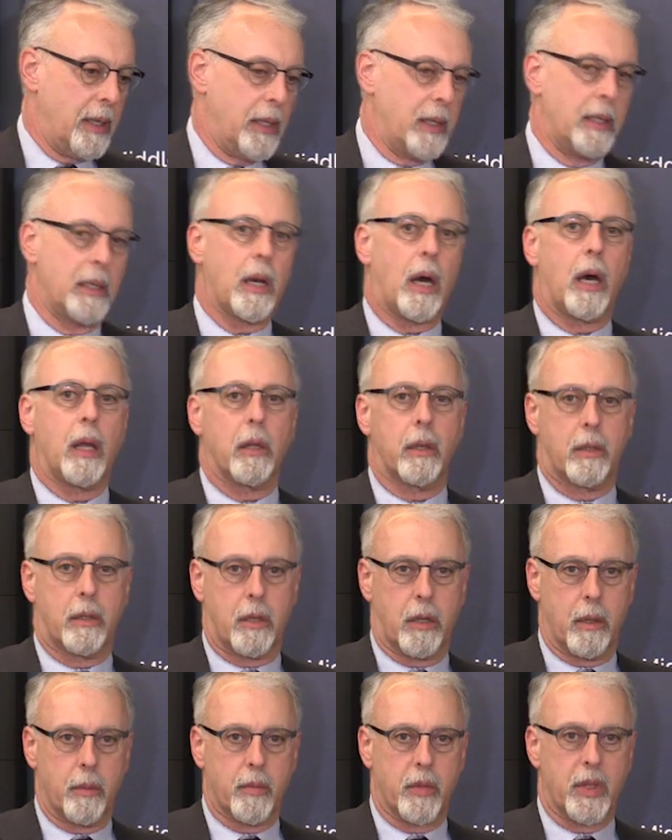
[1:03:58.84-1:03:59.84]
in dollar
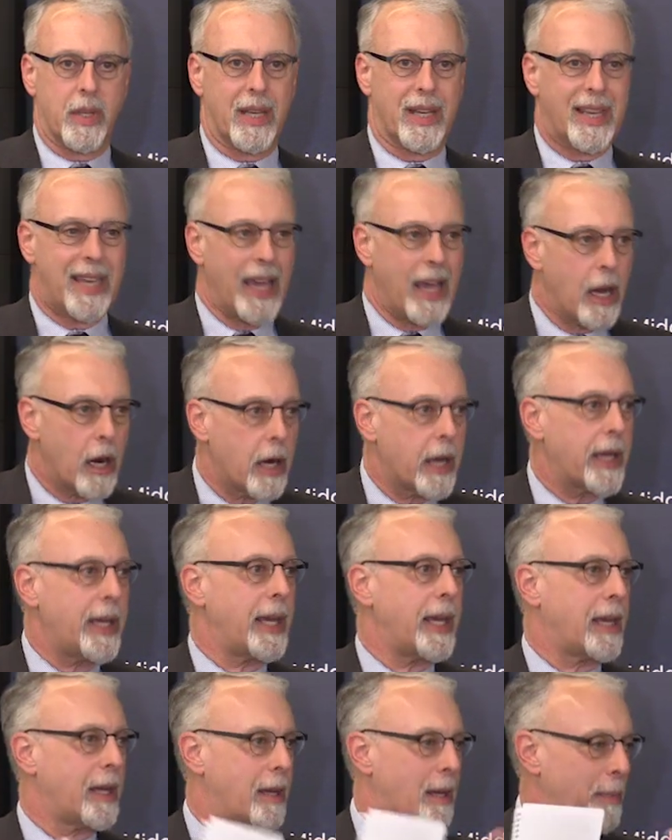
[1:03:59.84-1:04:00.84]
terms, the
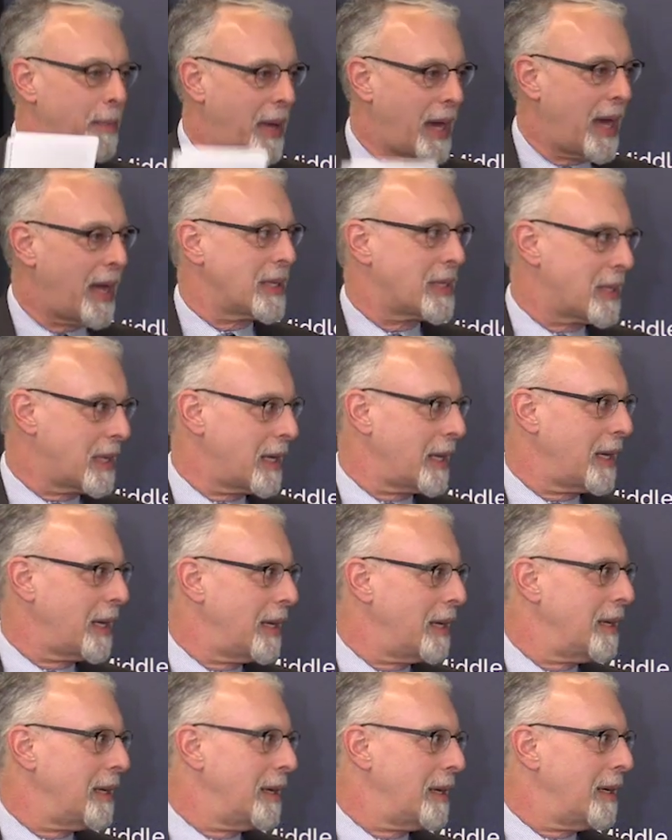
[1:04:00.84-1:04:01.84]
carrying capacity
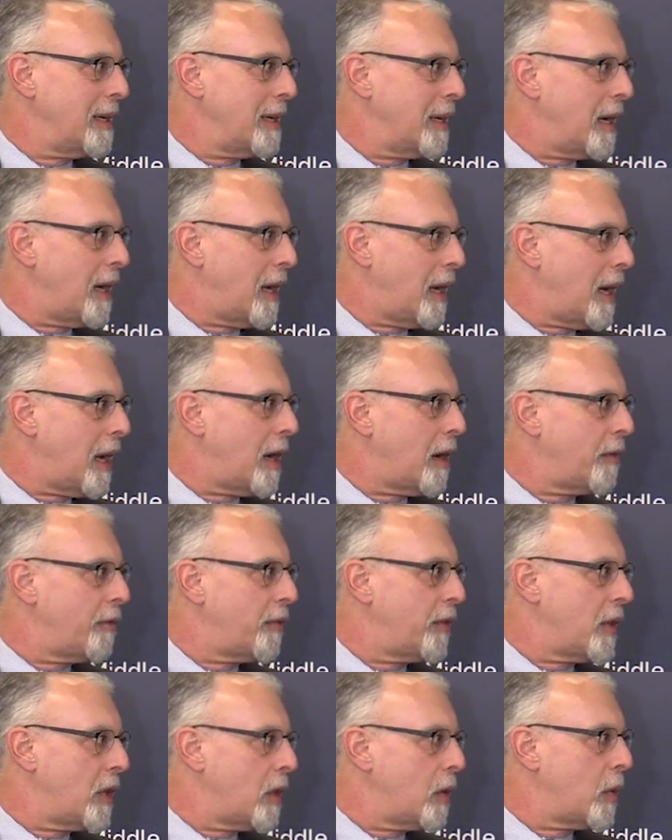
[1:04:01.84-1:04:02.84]

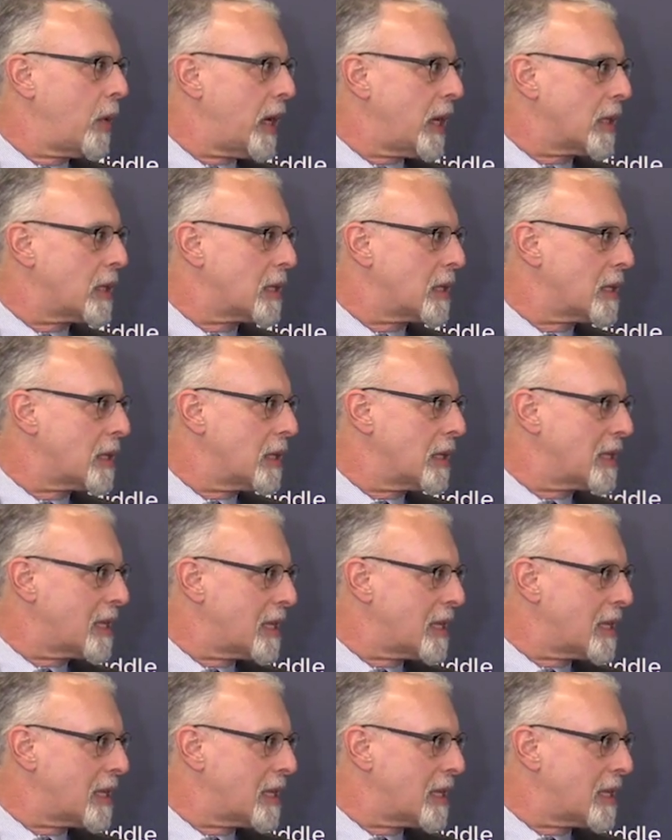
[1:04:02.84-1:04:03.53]
of the U.S.